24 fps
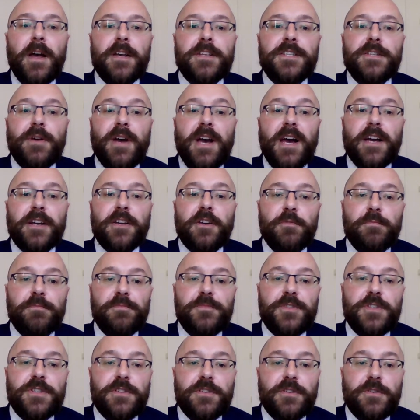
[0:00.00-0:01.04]
So I
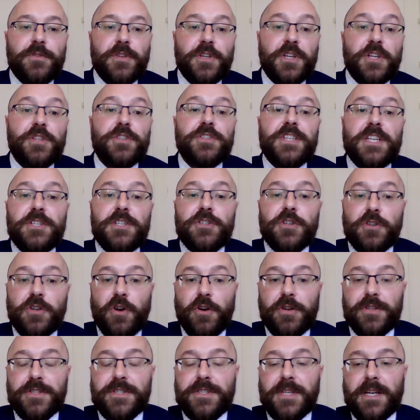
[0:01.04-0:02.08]
come to the contingent
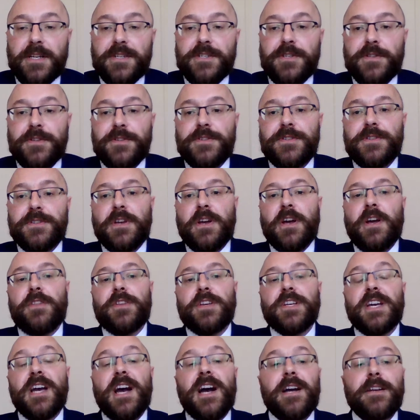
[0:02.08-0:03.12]
cost sections, and
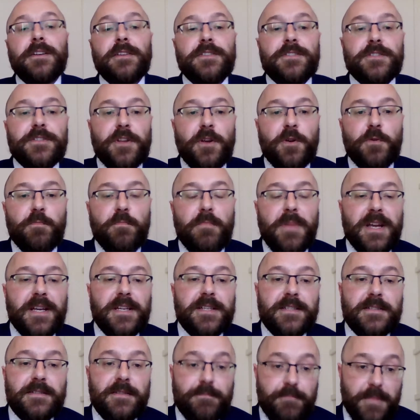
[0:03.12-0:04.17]
the guidance note
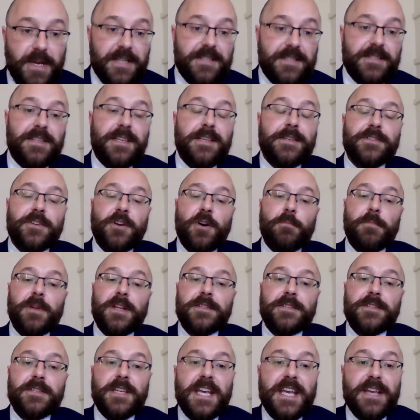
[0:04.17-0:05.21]
makes this
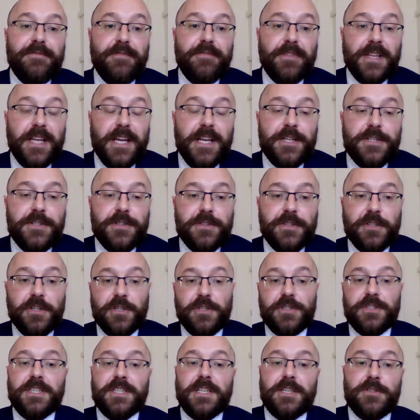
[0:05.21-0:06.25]
comment in relation to
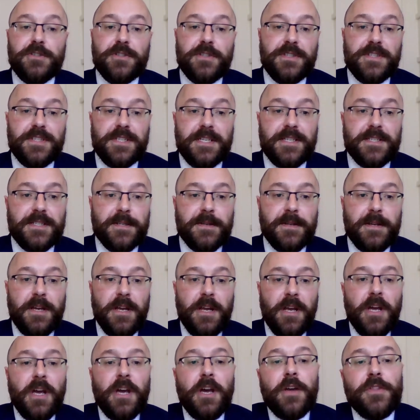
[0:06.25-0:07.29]
contingencies.
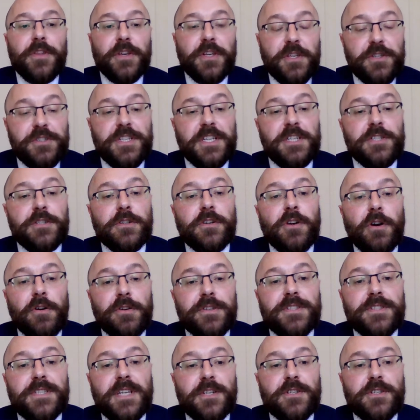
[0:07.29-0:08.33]
The contingent
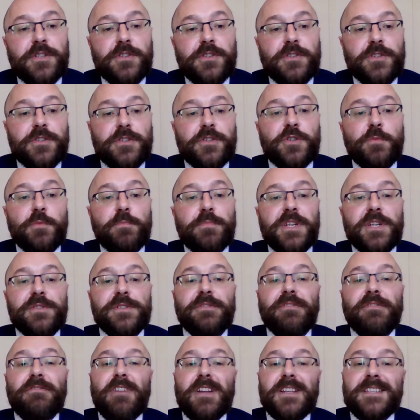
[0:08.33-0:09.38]
cost sections should be
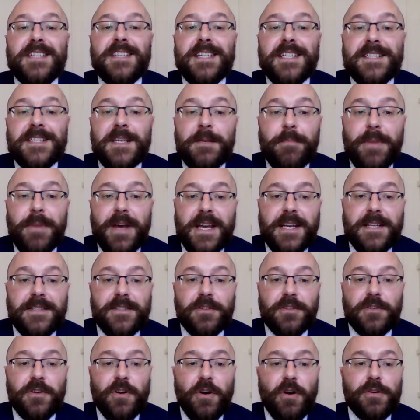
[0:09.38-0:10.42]
used for
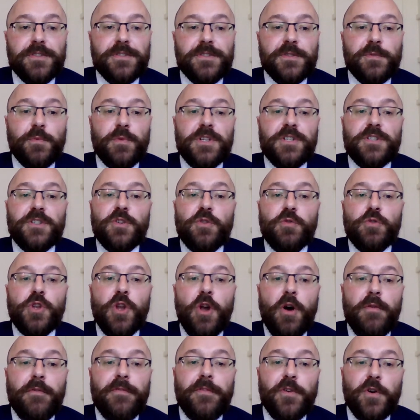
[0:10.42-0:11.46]
anticipated costs which do
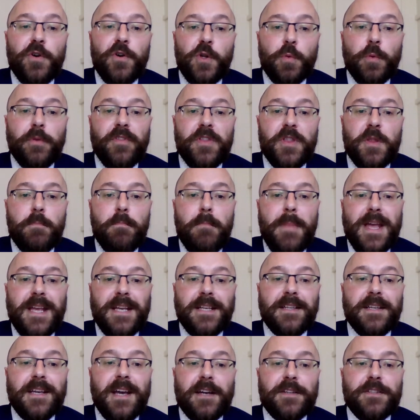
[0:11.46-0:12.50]
not fall within the
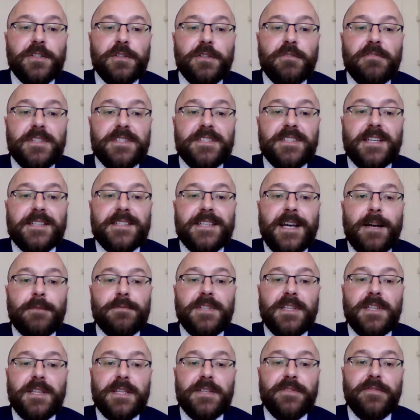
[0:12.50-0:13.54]
main categories set out
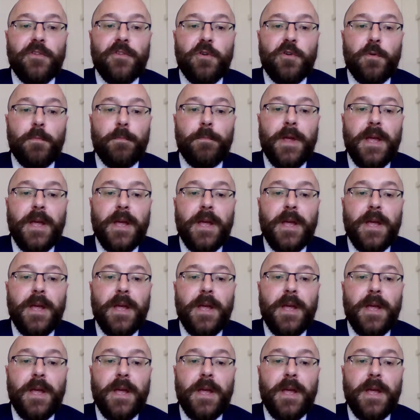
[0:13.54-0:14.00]
in this form.